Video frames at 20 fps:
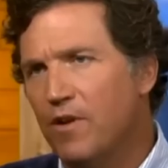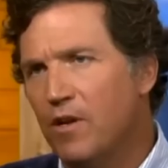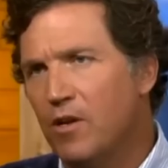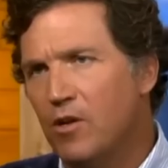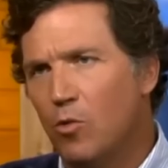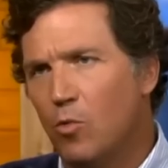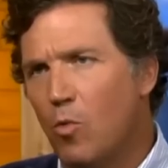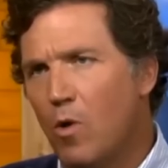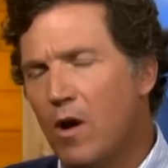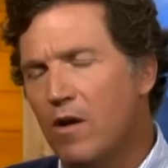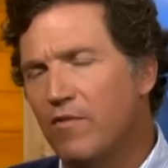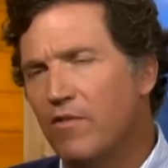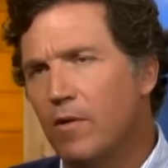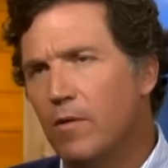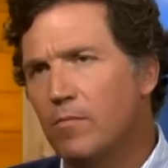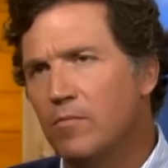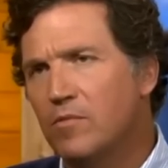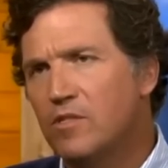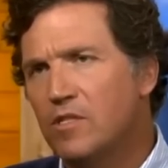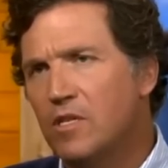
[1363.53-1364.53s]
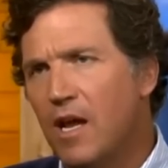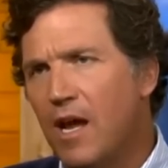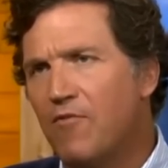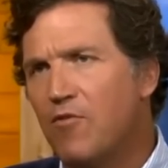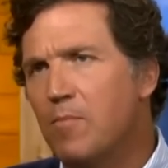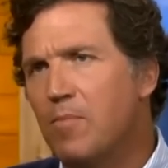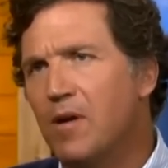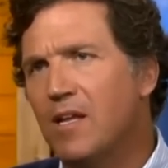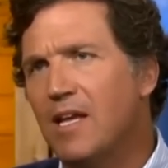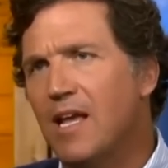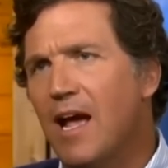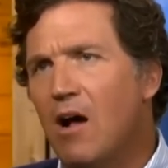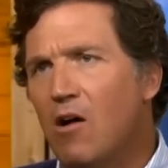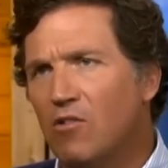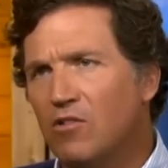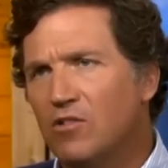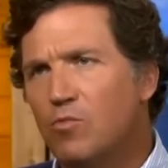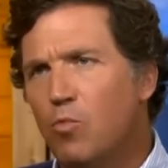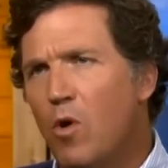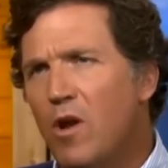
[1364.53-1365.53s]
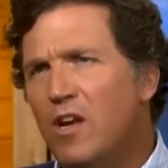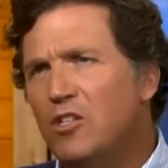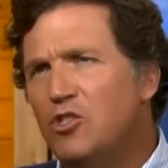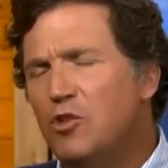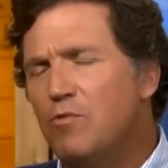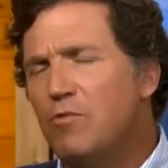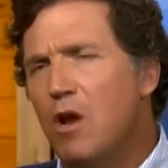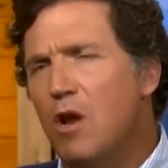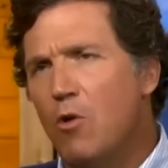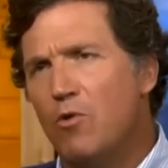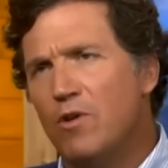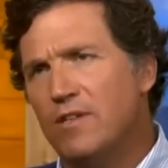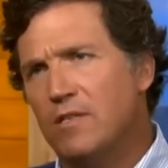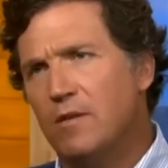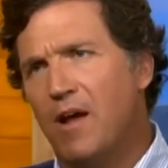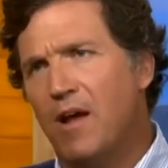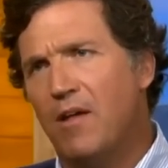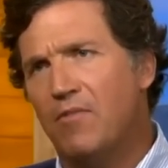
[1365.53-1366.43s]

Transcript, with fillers: COVID, you're one of them to everybody else. What did you notice